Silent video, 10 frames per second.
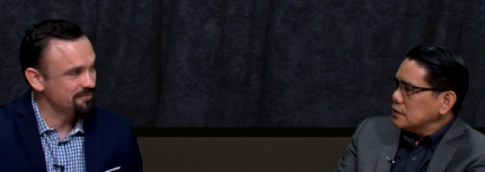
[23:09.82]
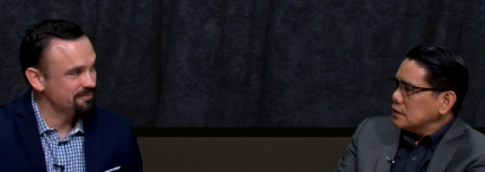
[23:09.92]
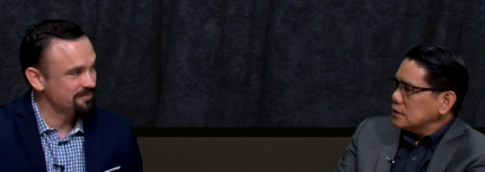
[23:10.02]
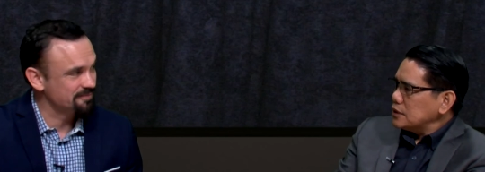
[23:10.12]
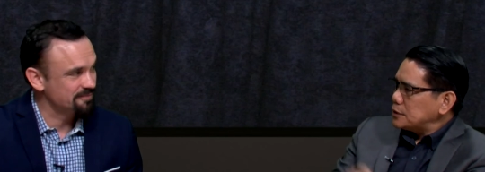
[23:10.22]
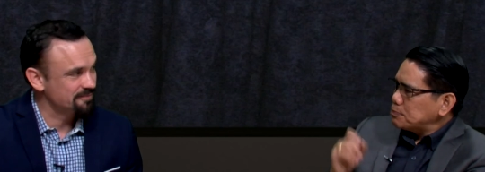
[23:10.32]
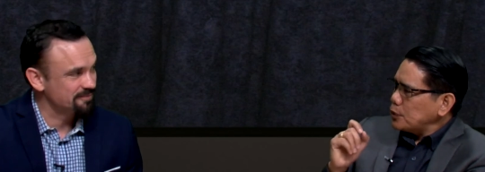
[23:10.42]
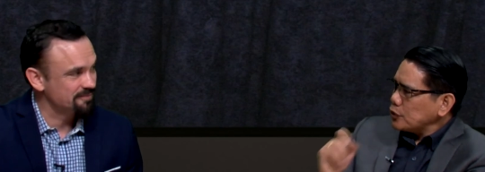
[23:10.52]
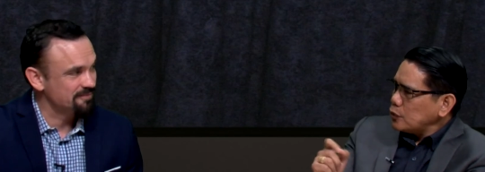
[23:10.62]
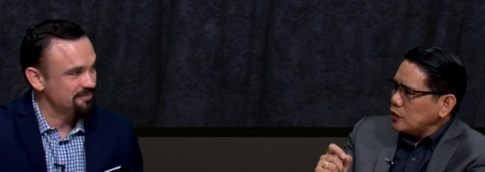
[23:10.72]
Speaker 1: He
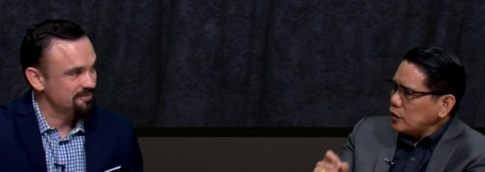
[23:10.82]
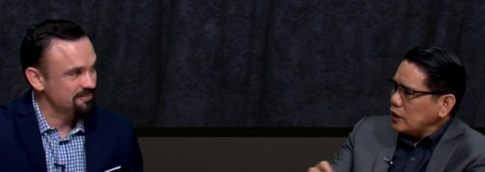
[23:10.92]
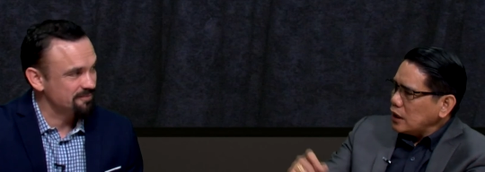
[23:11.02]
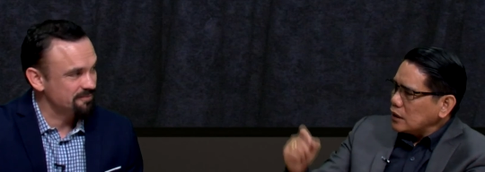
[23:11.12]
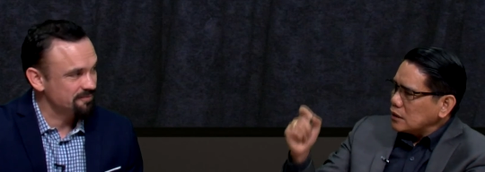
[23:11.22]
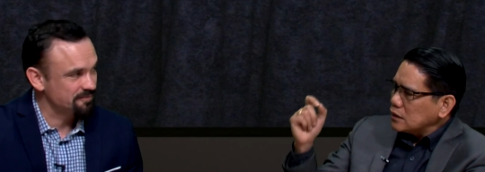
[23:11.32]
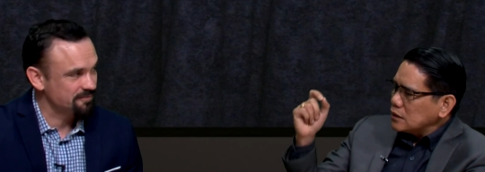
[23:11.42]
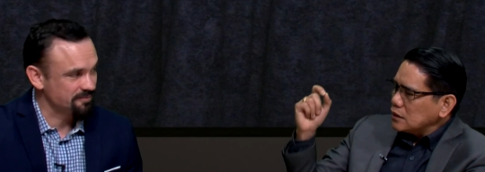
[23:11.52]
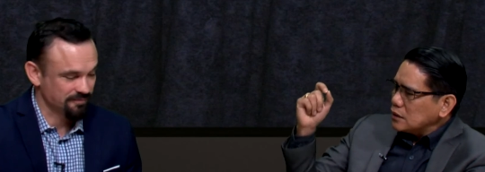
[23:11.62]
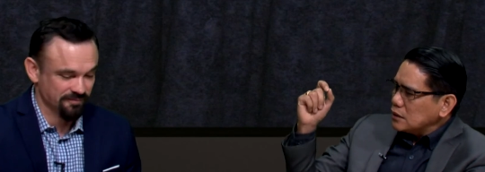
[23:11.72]
spoke the Word, and
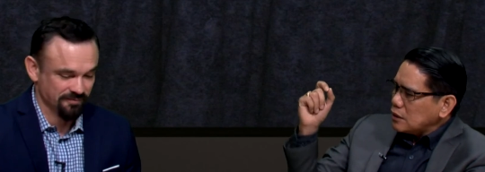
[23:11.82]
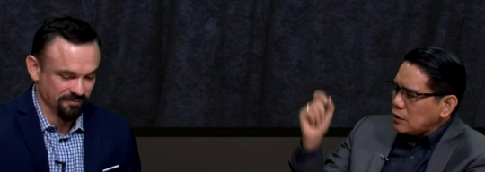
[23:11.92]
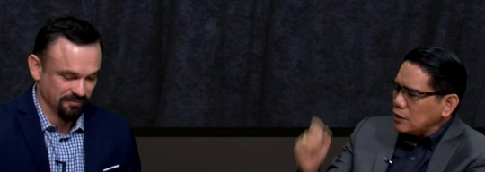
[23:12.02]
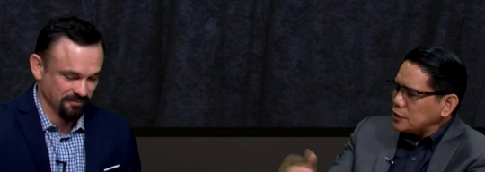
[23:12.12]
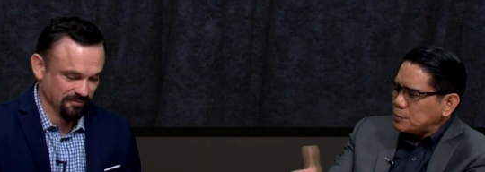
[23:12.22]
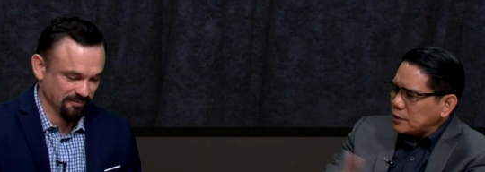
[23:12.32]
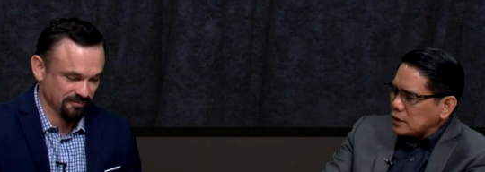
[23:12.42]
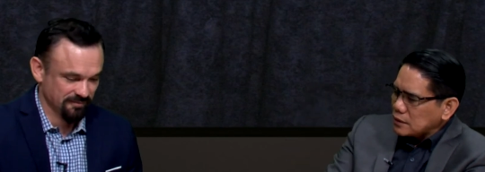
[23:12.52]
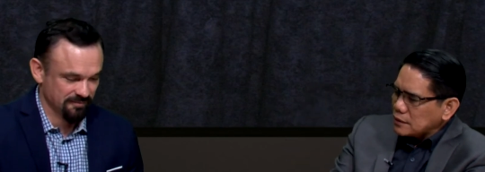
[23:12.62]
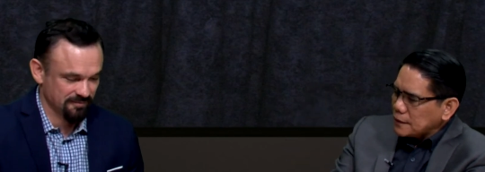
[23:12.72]
Holy
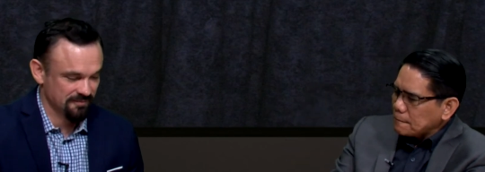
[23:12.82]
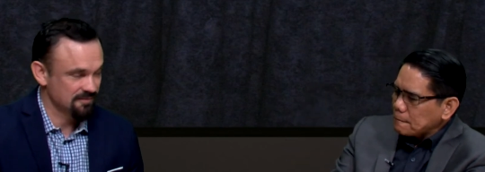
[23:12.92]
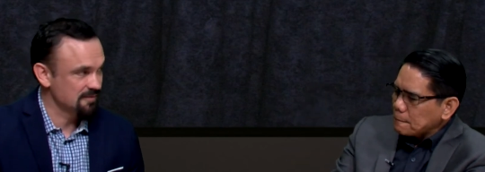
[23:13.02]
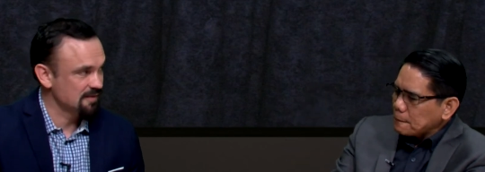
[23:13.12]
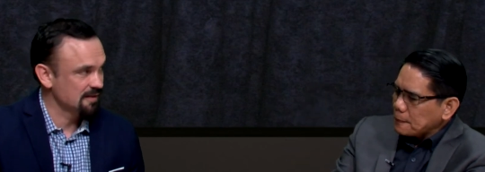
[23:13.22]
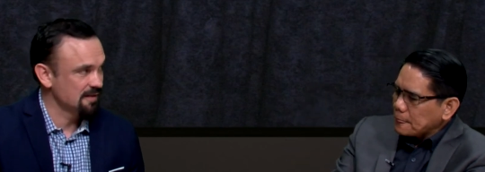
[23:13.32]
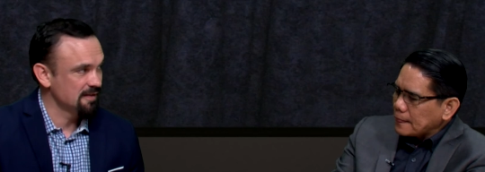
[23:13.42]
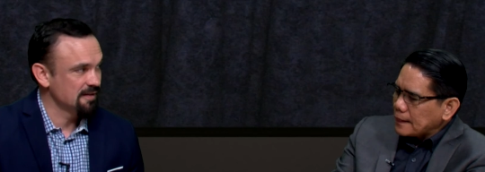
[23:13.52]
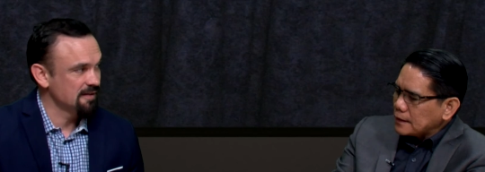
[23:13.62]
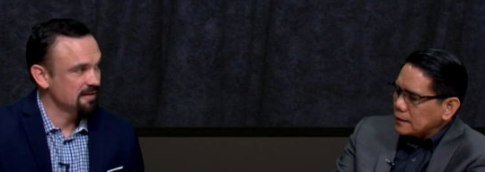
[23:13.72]
Spirit
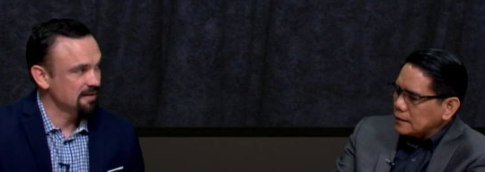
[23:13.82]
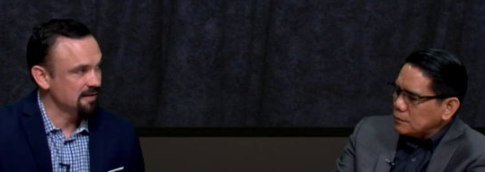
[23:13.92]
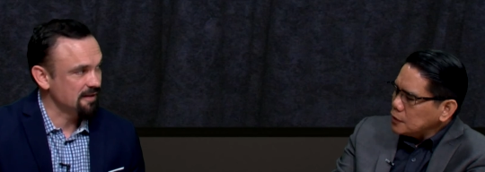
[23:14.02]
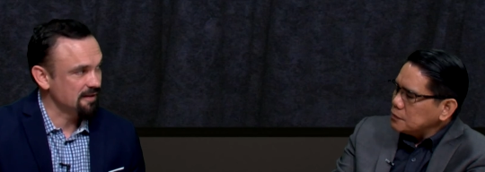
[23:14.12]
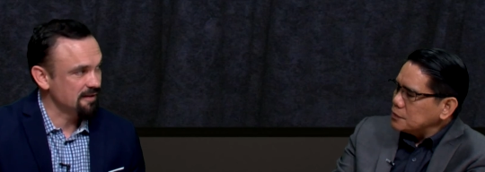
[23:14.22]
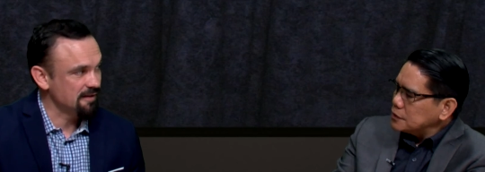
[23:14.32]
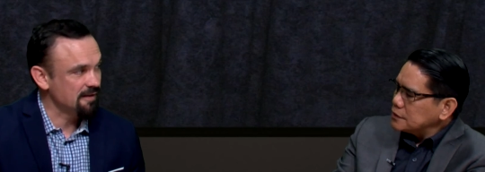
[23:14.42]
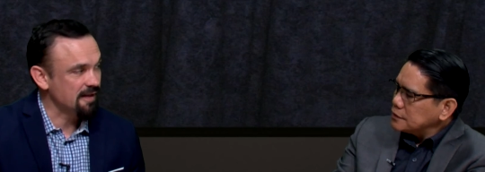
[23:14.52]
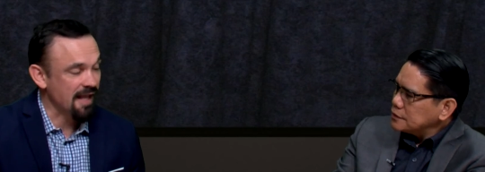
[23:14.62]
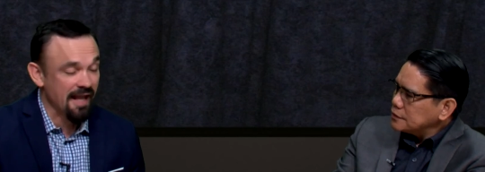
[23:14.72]
moves
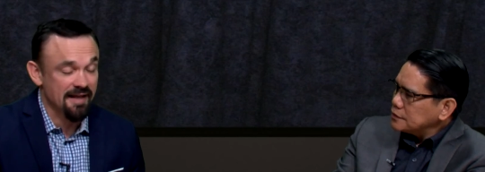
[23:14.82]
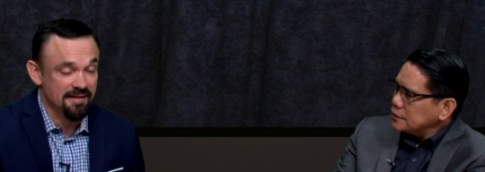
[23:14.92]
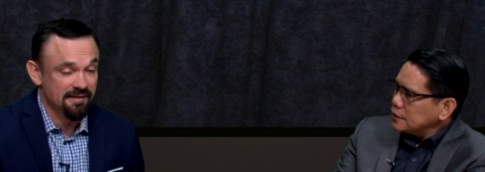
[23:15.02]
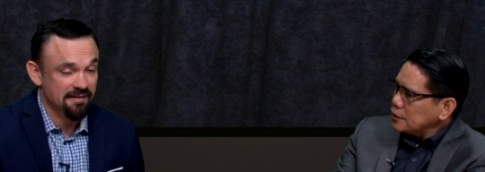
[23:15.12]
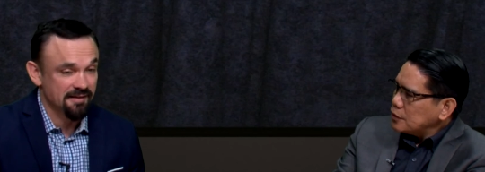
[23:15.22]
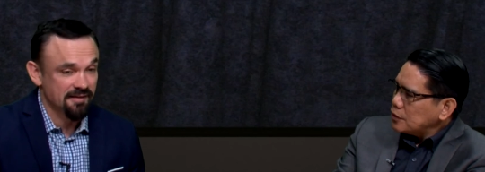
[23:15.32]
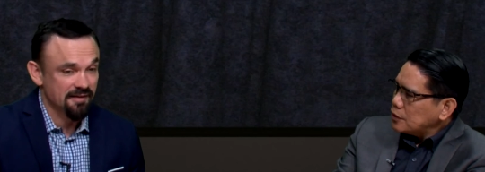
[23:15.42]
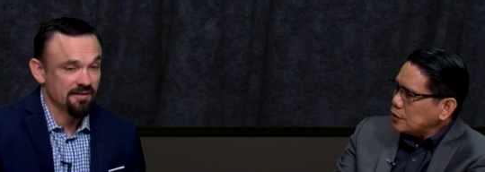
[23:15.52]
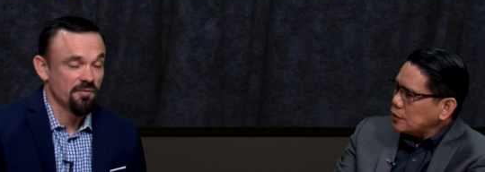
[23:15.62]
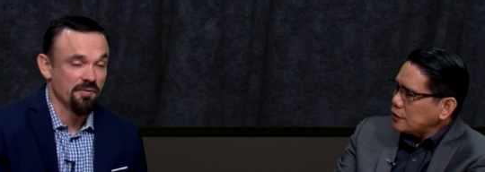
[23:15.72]
and
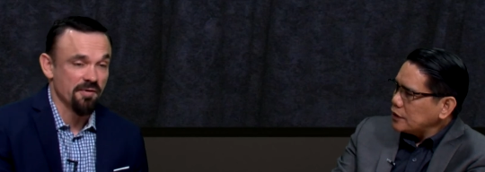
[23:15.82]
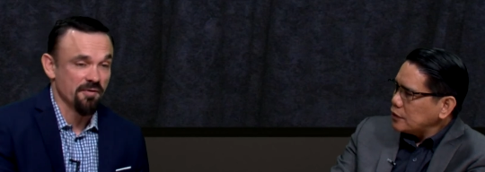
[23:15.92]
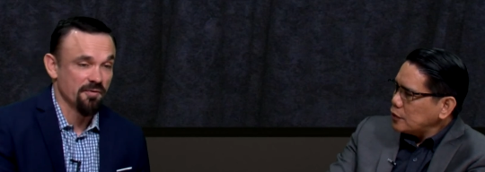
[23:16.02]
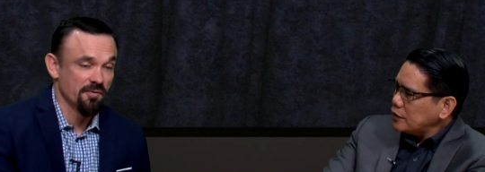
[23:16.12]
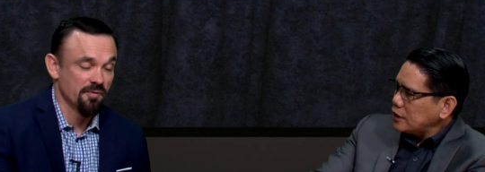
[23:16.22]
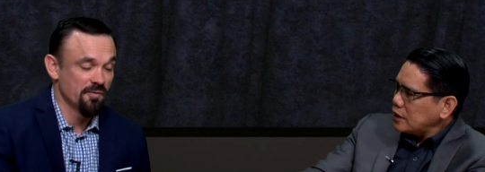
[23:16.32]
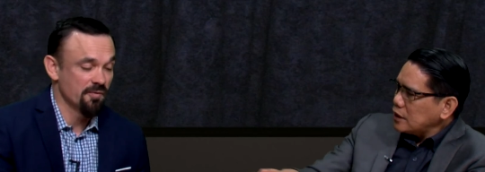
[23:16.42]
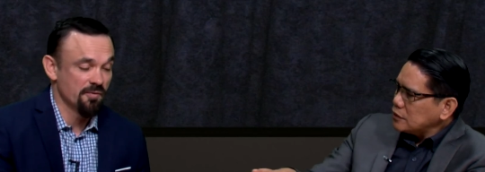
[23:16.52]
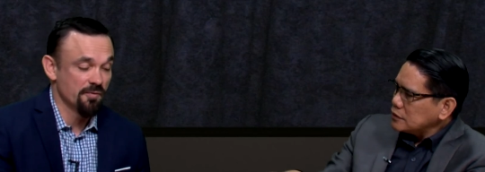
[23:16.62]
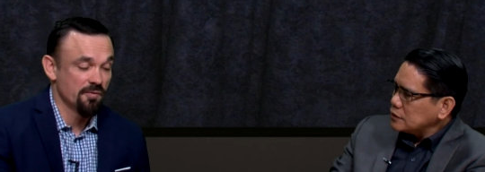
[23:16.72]
Speaker 2: hovered
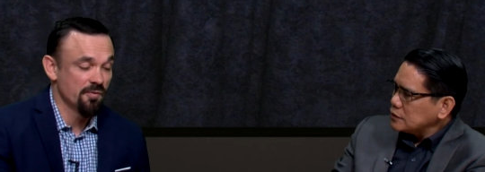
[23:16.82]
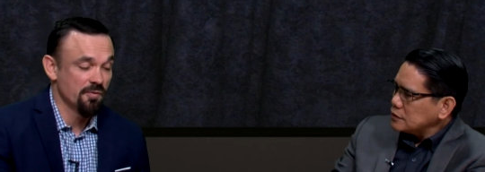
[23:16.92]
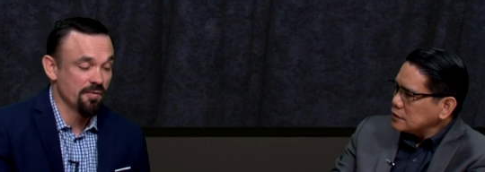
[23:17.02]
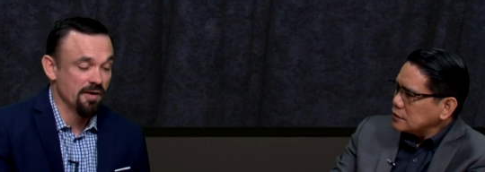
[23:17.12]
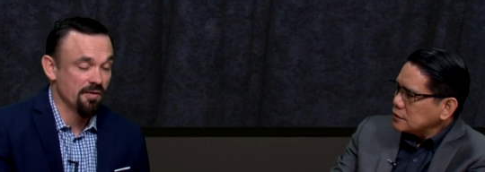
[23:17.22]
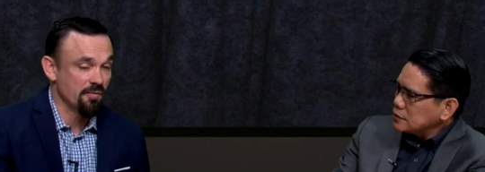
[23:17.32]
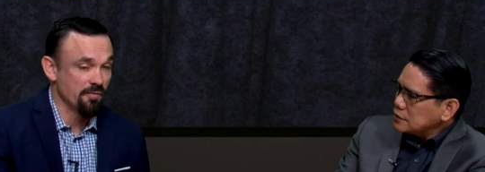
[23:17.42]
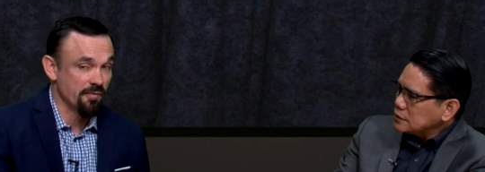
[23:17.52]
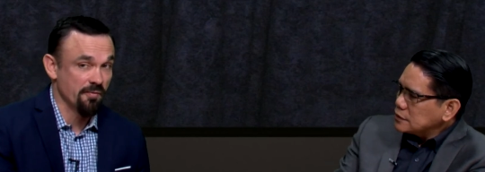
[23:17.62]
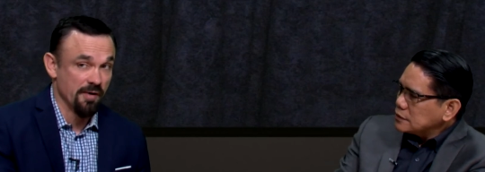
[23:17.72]
around.
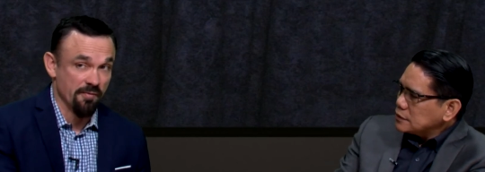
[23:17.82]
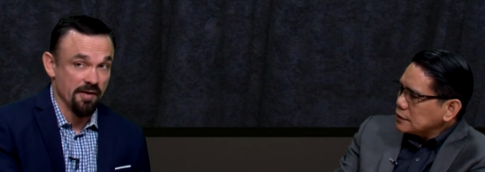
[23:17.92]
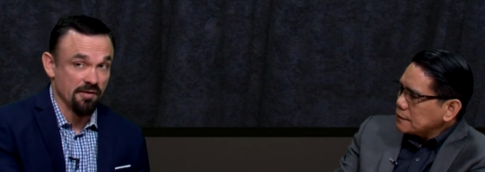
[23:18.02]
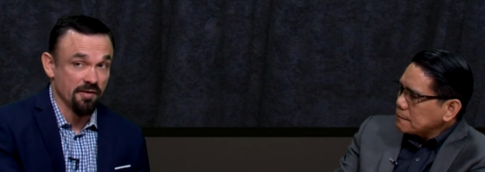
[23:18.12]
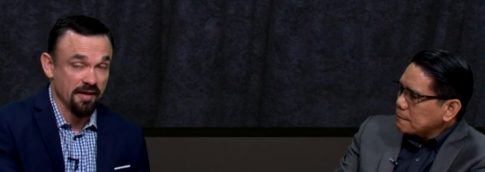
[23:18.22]
When we look